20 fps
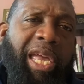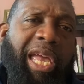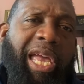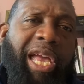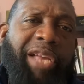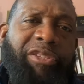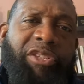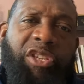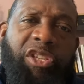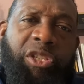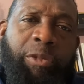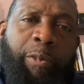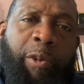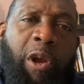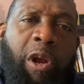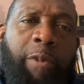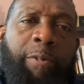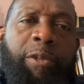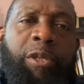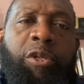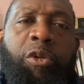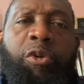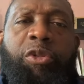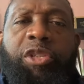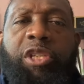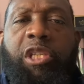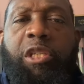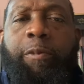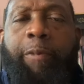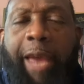As the Spirit
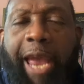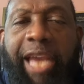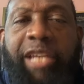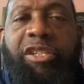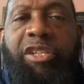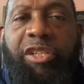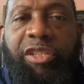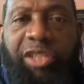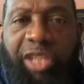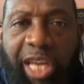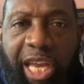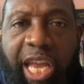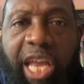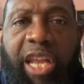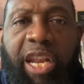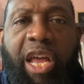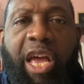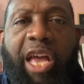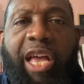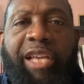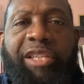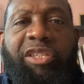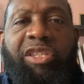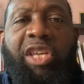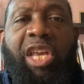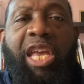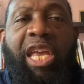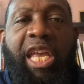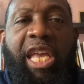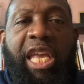produces patience in us,
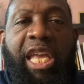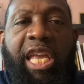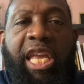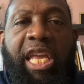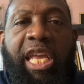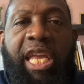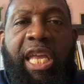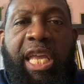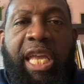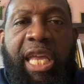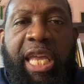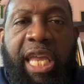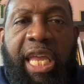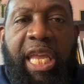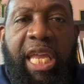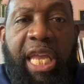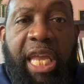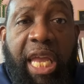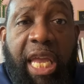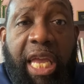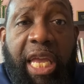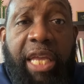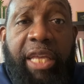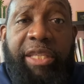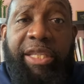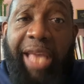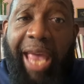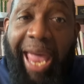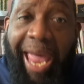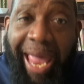He
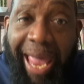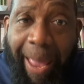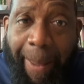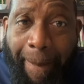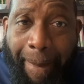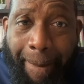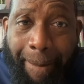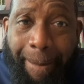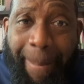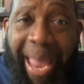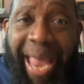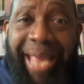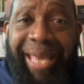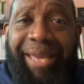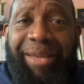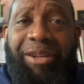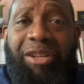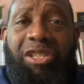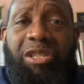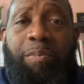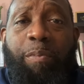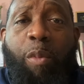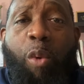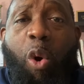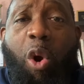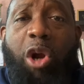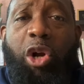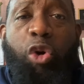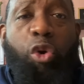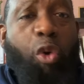is making us
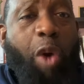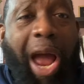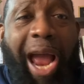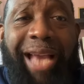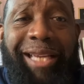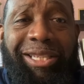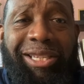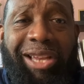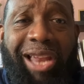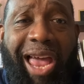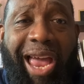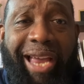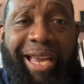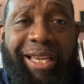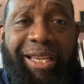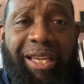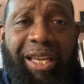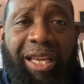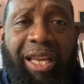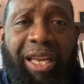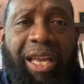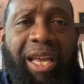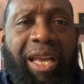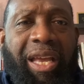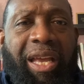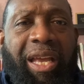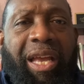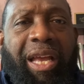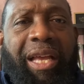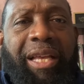more Christ like.
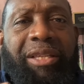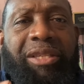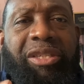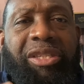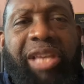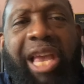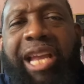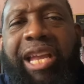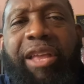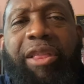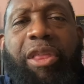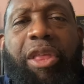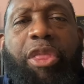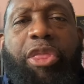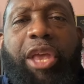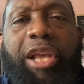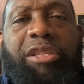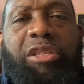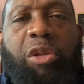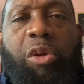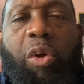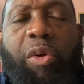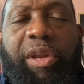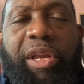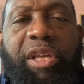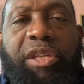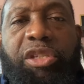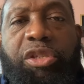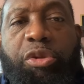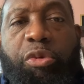Second
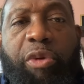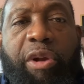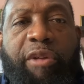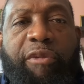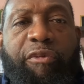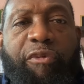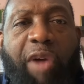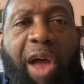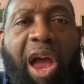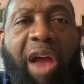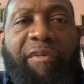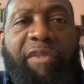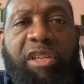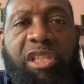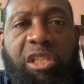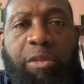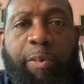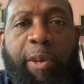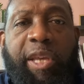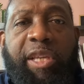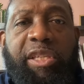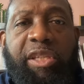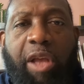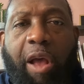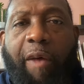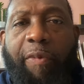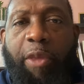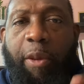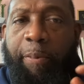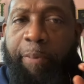Thessalonians 3 and 5, it speaks
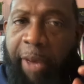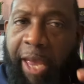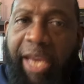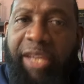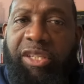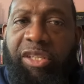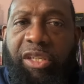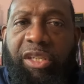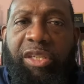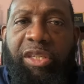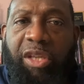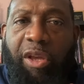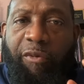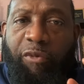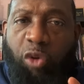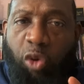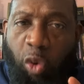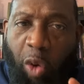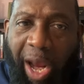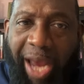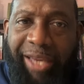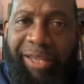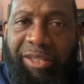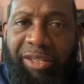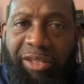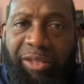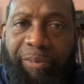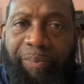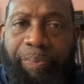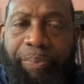of the patience of
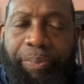Christ.